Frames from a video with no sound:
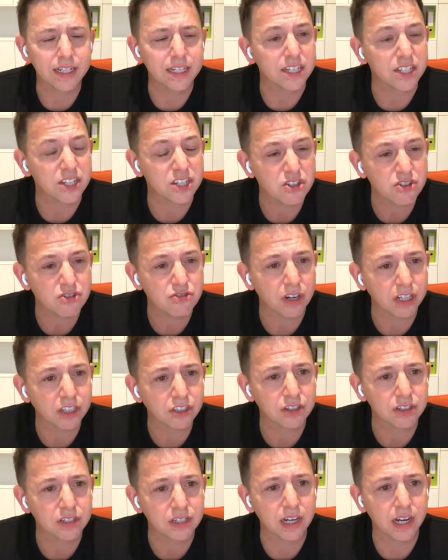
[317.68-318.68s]
into
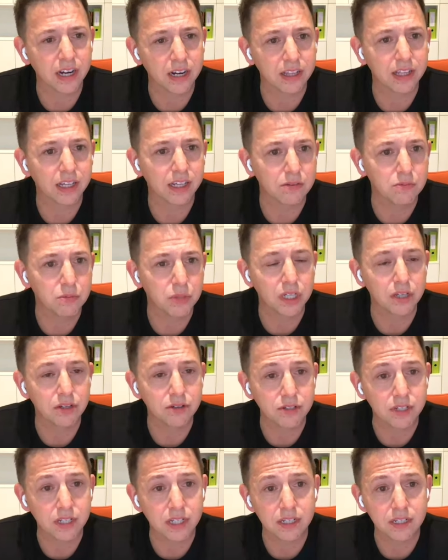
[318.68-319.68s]
structured data that can be
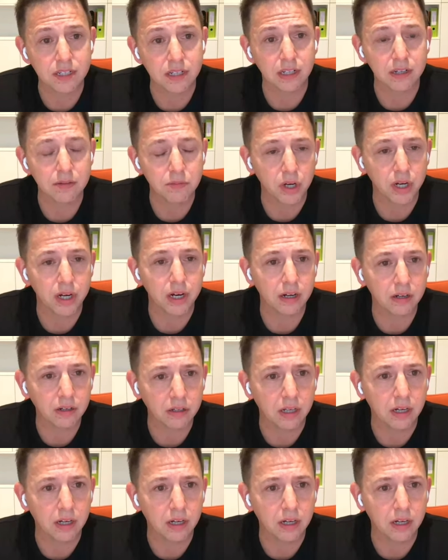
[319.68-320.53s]
used easily by our